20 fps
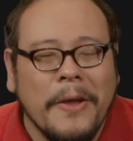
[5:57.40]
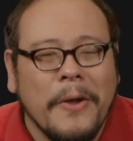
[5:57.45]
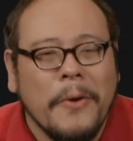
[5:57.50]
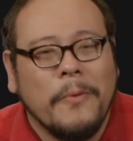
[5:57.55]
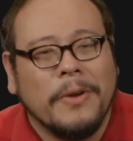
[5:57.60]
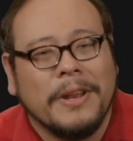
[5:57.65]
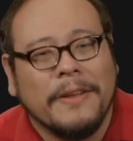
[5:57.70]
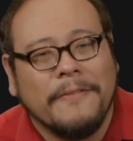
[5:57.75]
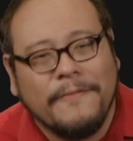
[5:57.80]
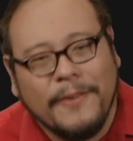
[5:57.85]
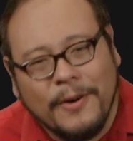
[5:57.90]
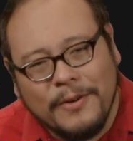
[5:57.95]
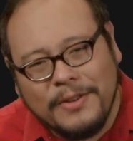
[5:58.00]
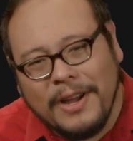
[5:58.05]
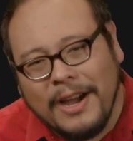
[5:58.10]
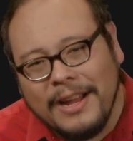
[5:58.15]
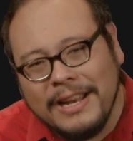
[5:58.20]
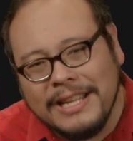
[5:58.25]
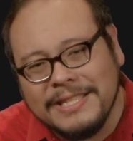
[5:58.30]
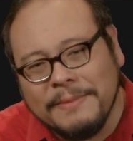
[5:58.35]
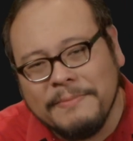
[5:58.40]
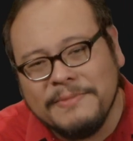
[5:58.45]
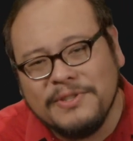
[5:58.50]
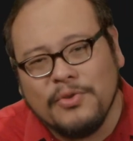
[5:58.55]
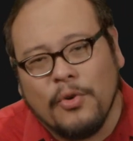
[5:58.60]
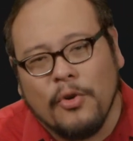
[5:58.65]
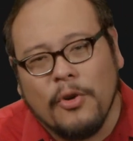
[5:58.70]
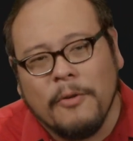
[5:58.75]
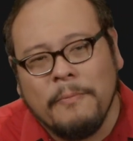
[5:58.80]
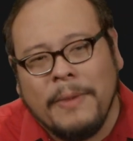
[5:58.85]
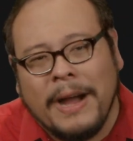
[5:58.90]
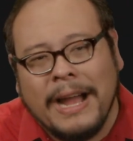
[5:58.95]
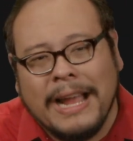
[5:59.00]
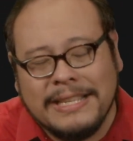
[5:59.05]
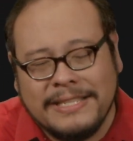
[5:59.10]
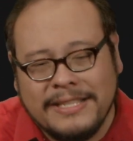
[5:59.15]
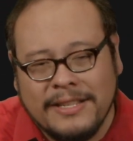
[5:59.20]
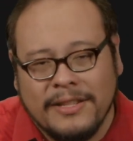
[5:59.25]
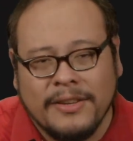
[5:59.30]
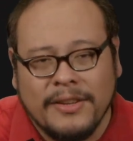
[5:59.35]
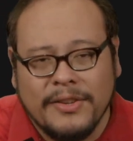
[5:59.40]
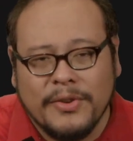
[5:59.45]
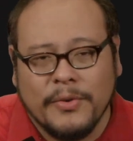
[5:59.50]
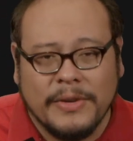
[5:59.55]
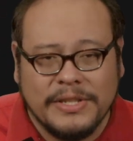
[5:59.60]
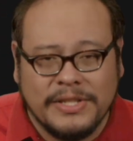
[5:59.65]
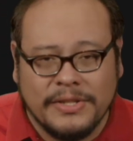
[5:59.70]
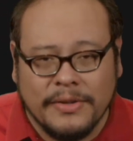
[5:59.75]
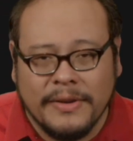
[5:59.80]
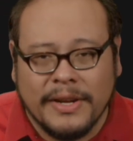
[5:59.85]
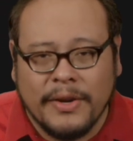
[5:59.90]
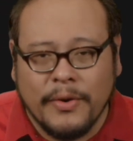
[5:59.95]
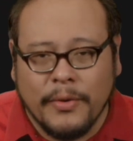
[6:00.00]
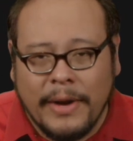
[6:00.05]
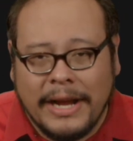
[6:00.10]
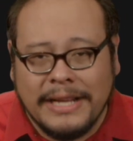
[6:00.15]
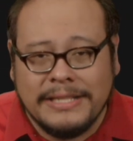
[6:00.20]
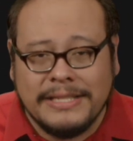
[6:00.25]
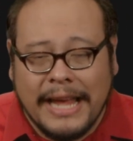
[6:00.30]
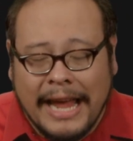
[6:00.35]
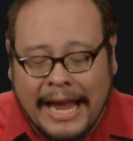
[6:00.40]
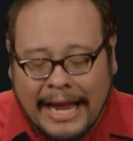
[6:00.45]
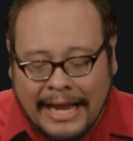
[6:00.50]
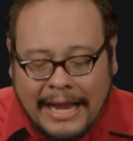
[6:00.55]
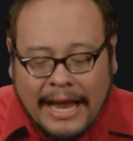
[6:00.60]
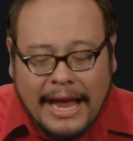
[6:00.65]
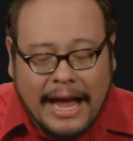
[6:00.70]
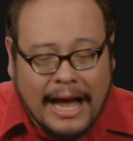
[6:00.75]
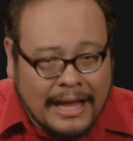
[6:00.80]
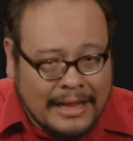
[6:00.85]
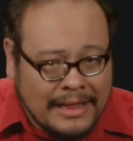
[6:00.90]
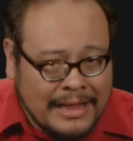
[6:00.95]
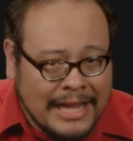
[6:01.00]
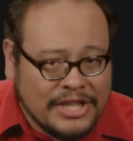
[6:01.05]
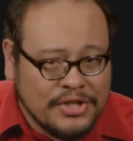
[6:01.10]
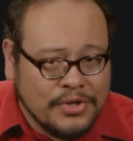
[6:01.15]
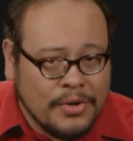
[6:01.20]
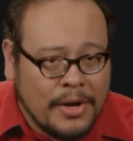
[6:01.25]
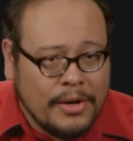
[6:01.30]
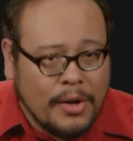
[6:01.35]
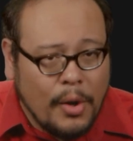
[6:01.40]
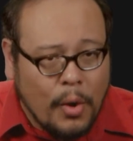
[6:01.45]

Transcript: When a photon is absorbed by a silicon crystal, it creates an electron